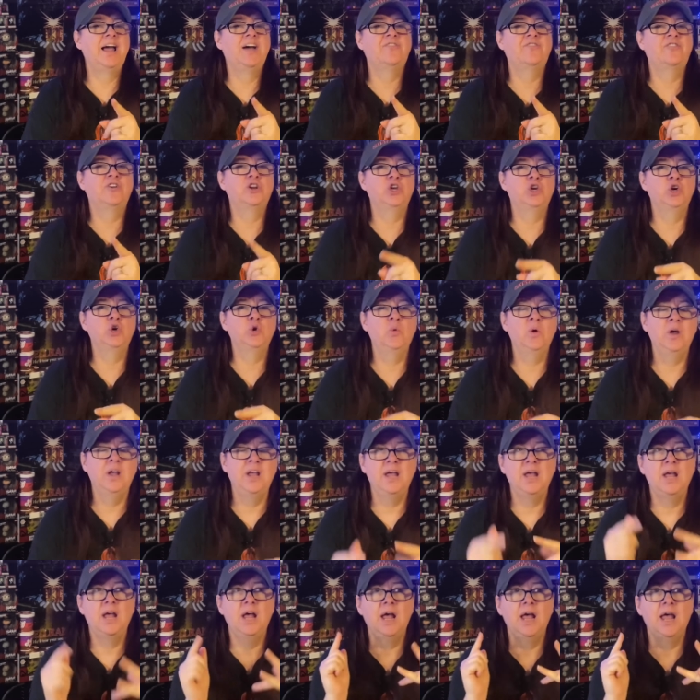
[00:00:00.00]
for you
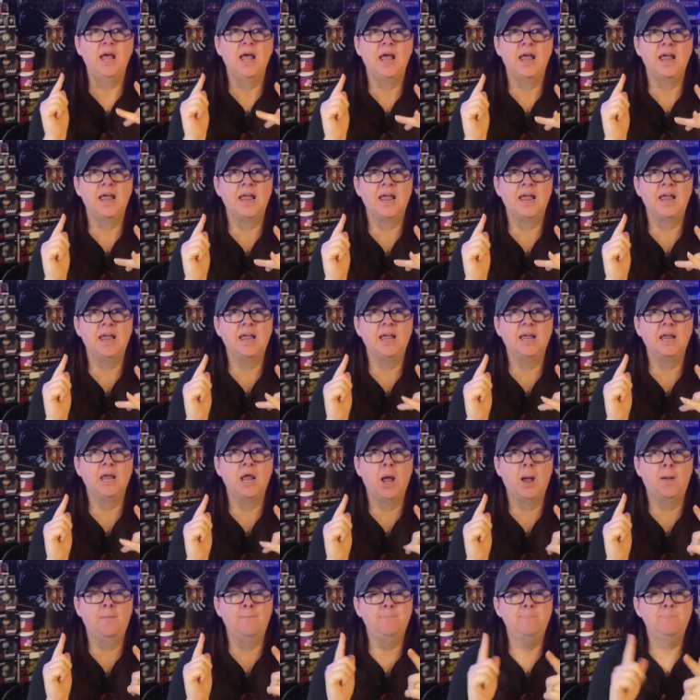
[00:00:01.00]
a
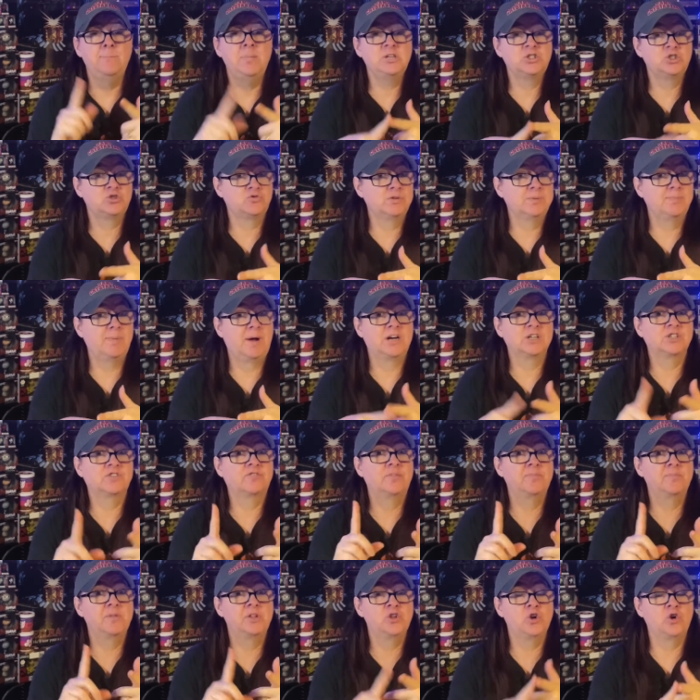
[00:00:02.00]
mystery box
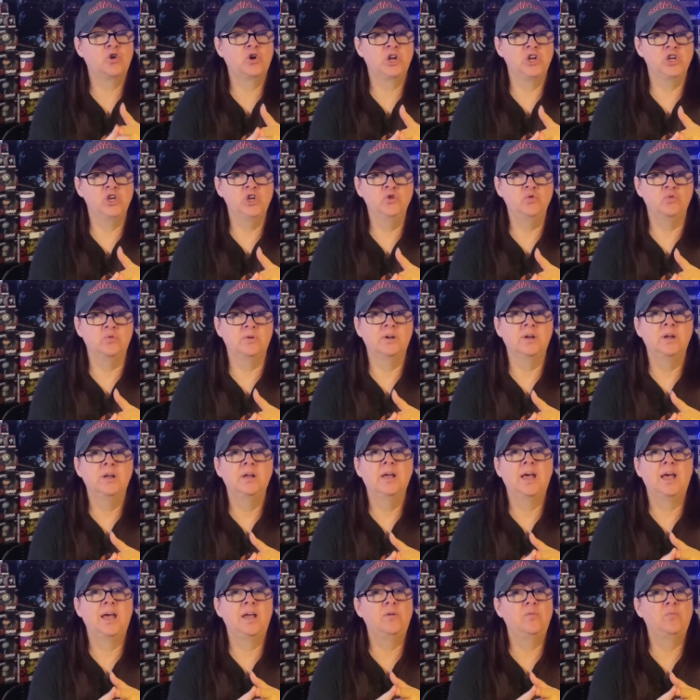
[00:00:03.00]
from the Nerdy Newt,
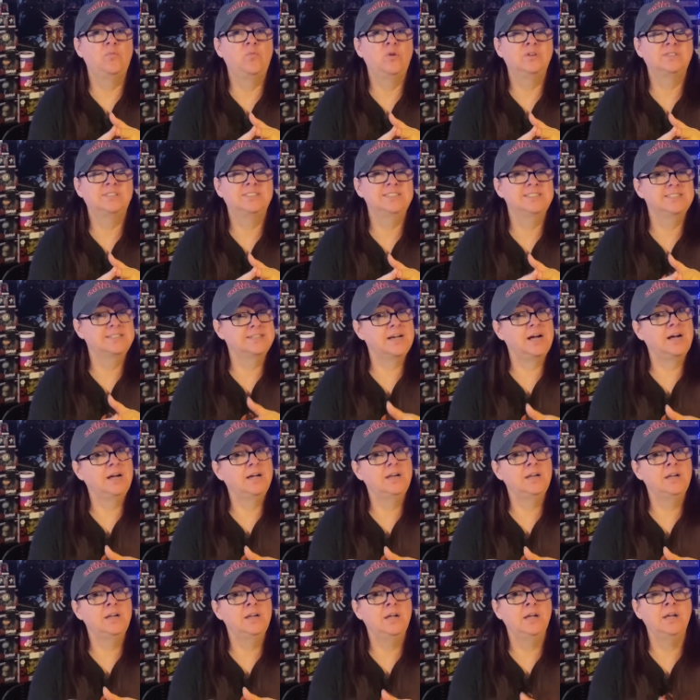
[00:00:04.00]
and what's
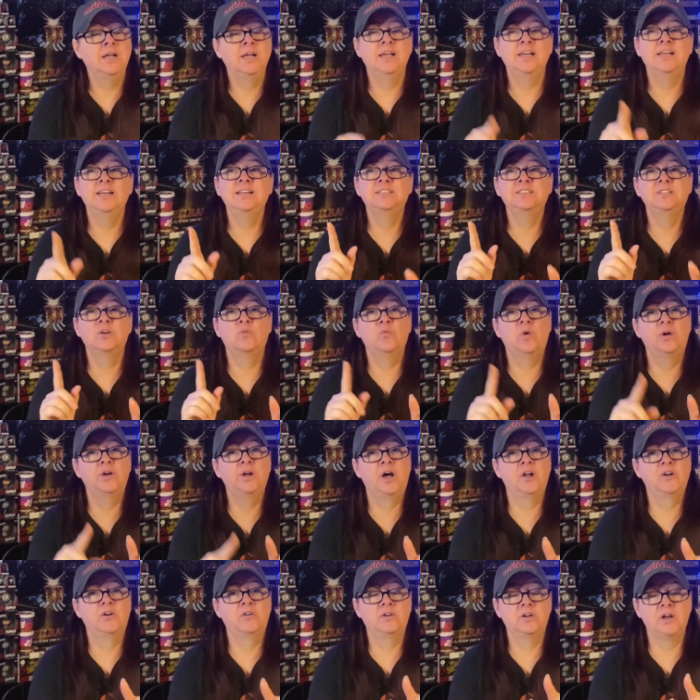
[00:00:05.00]
inside? It's a
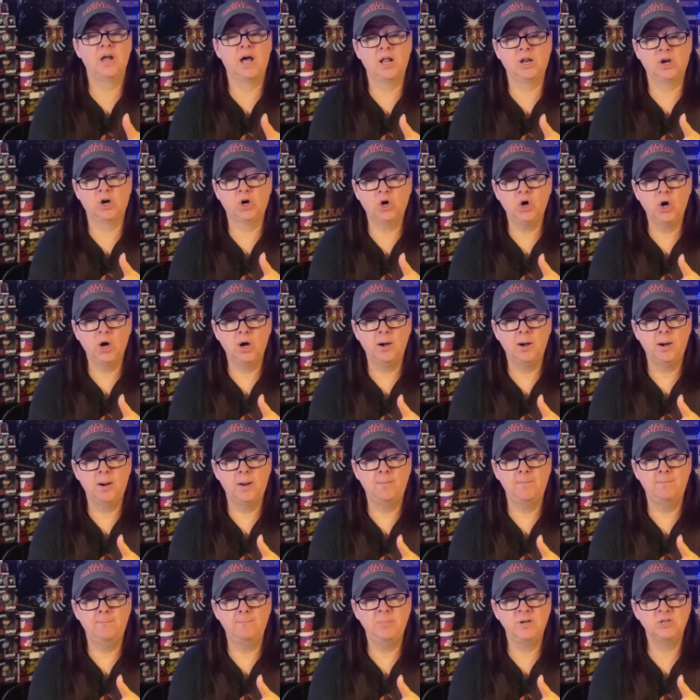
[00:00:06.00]
$100
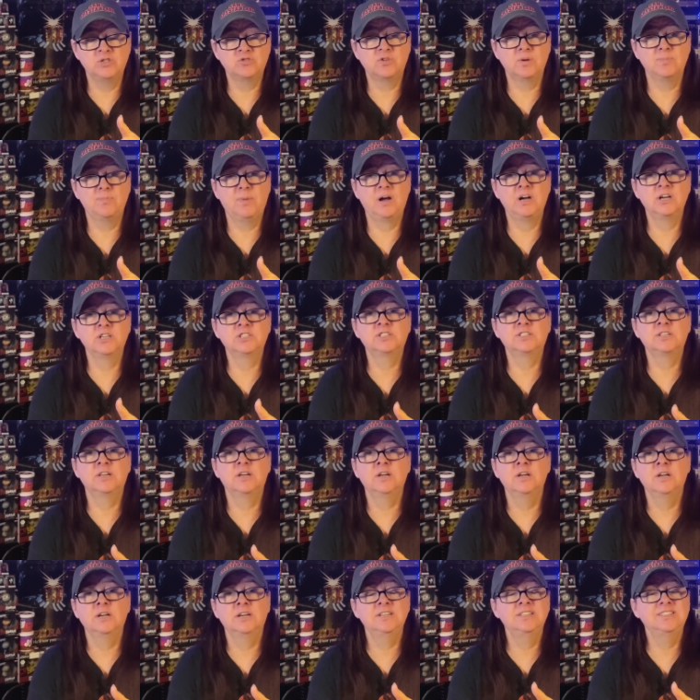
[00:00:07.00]
mystery box
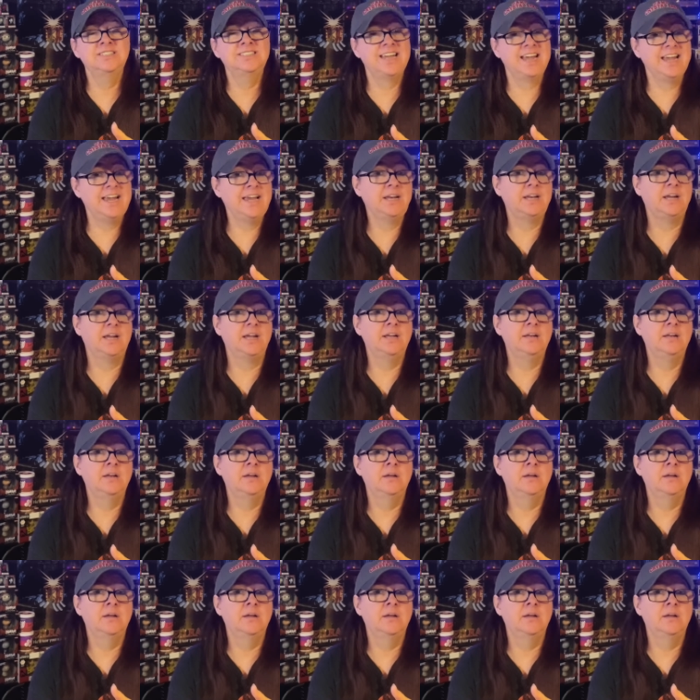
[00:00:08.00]
containing